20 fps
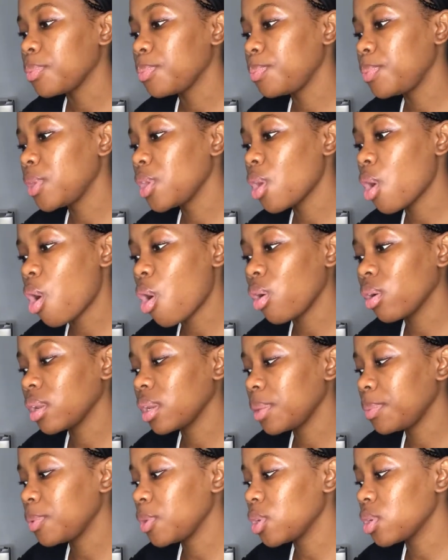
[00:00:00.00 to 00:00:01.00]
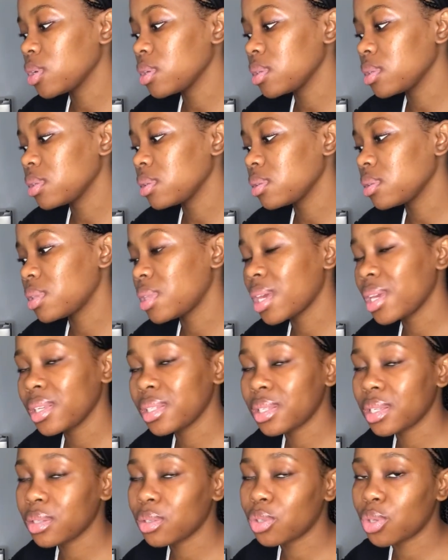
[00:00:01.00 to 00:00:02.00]
be only because
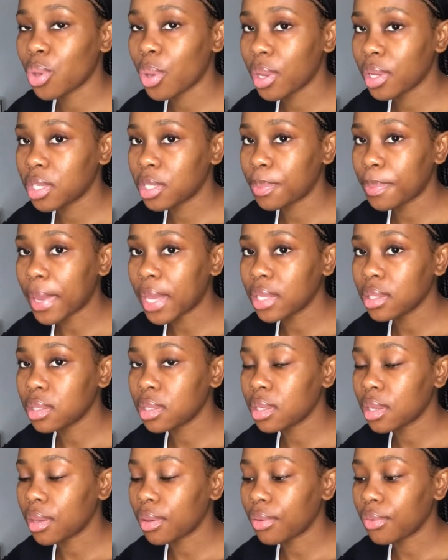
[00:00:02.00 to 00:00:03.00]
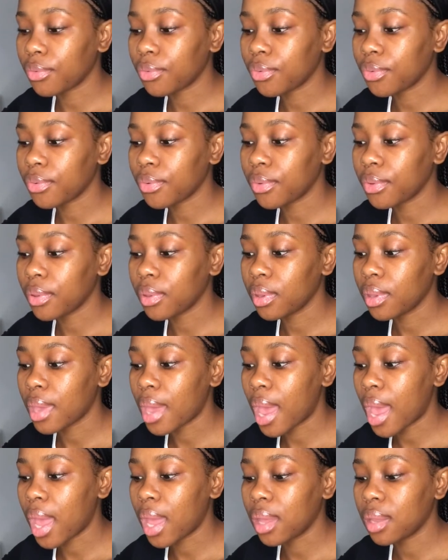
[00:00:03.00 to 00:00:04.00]
things are so expensive
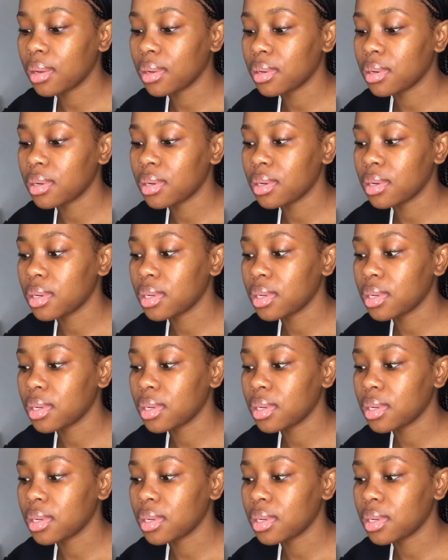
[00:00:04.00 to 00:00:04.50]
and